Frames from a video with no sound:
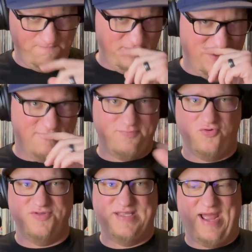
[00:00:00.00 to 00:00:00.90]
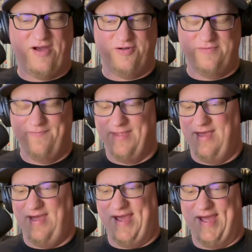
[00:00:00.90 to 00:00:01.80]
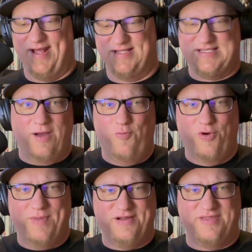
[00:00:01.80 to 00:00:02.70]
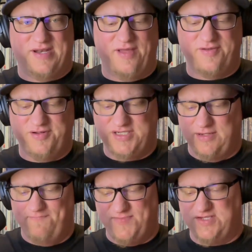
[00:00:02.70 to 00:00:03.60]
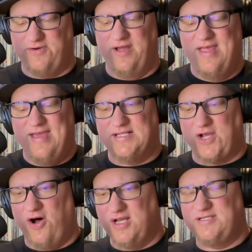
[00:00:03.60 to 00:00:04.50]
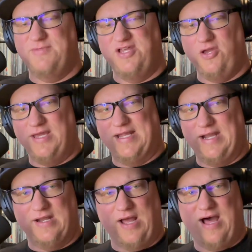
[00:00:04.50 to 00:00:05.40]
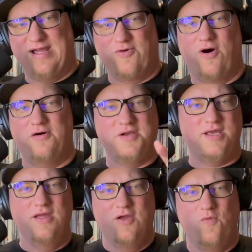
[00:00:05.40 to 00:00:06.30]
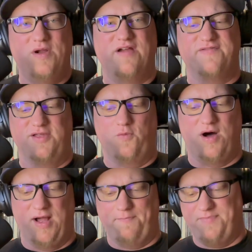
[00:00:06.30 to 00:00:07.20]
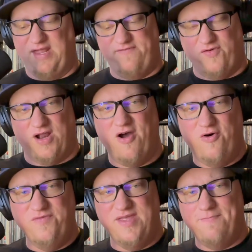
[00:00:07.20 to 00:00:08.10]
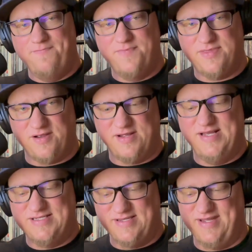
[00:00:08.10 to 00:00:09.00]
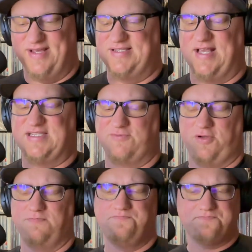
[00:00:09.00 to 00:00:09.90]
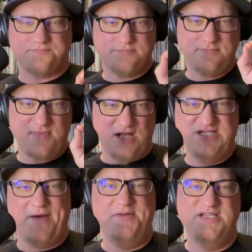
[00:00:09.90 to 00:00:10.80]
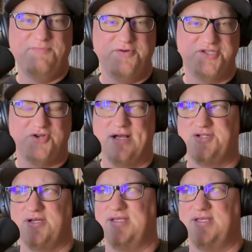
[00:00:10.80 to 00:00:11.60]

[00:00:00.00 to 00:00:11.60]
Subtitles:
get pulled down, and some were better than others. So it's awesome that you can get it in high quality whenever you want. And if you want to own them, they're easily accessible. Japanese bonus tracks are on the